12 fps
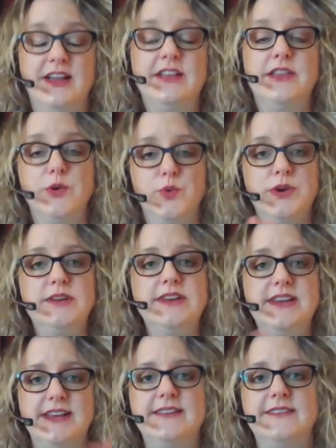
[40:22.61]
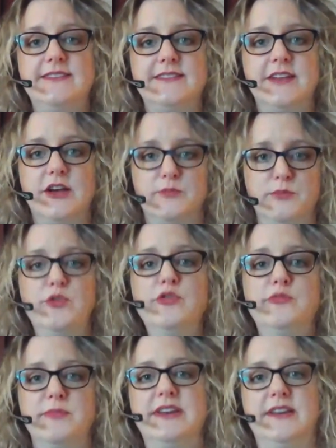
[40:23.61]
there really is a
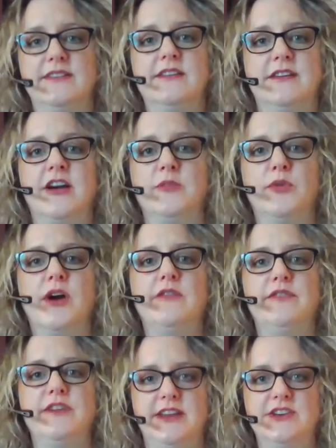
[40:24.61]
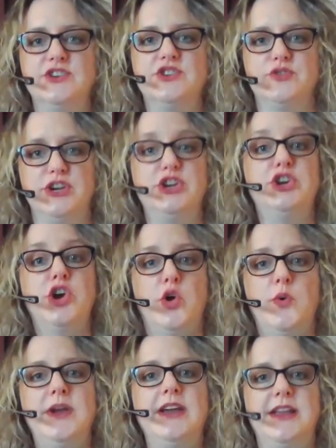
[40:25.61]
movement in the nonprofit industry
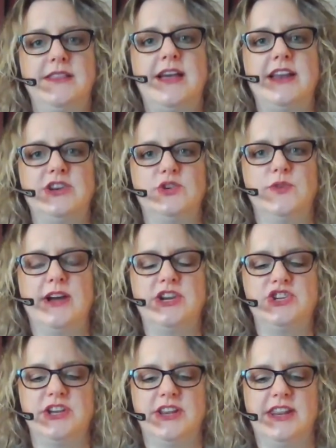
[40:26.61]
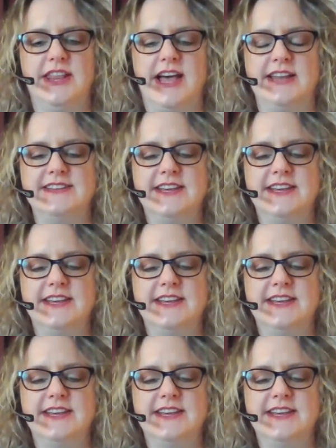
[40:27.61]
going in that direction, that